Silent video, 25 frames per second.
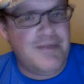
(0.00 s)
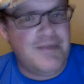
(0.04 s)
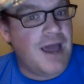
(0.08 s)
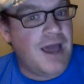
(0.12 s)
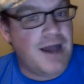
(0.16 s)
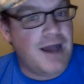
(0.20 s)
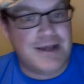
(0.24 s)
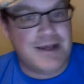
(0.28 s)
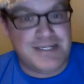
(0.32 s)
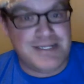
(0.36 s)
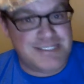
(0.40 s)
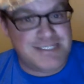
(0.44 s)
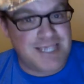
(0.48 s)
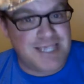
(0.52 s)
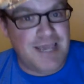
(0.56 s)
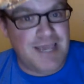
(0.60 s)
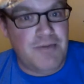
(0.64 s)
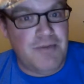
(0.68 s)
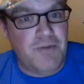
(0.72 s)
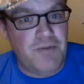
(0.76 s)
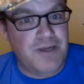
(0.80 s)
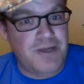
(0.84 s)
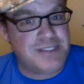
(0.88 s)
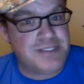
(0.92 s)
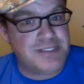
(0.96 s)
going to say
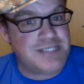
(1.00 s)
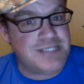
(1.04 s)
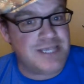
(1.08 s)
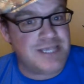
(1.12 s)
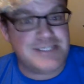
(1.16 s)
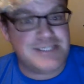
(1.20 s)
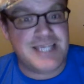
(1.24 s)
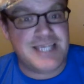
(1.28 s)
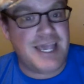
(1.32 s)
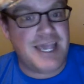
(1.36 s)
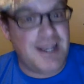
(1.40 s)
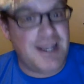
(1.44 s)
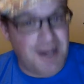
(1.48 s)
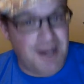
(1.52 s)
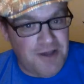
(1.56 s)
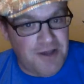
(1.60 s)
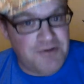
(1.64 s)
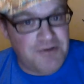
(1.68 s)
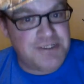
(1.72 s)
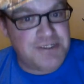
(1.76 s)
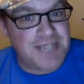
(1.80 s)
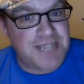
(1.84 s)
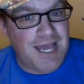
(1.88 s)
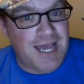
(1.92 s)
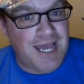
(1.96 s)
it once. I'll say it
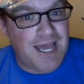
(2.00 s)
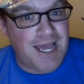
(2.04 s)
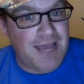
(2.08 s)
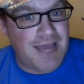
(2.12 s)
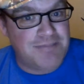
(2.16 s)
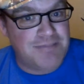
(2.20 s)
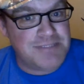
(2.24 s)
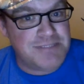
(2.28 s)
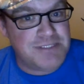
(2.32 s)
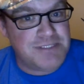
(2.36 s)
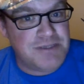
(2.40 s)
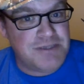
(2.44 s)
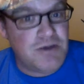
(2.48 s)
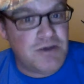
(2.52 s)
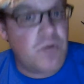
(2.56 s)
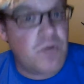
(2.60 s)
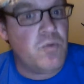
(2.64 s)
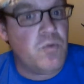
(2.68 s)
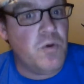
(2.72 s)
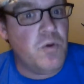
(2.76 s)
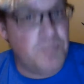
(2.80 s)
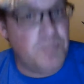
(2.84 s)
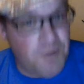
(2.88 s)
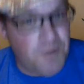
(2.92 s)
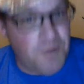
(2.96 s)
100 times.
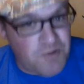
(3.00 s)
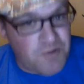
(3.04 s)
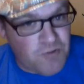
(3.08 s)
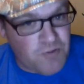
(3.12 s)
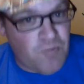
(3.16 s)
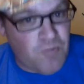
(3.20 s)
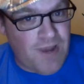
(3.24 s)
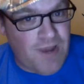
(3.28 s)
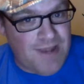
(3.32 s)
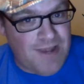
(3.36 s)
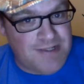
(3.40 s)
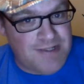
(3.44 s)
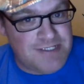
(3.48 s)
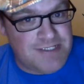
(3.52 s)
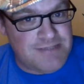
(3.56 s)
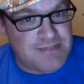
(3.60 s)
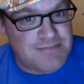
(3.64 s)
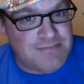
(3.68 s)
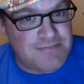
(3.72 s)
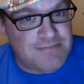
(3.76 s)
Rupert Grint.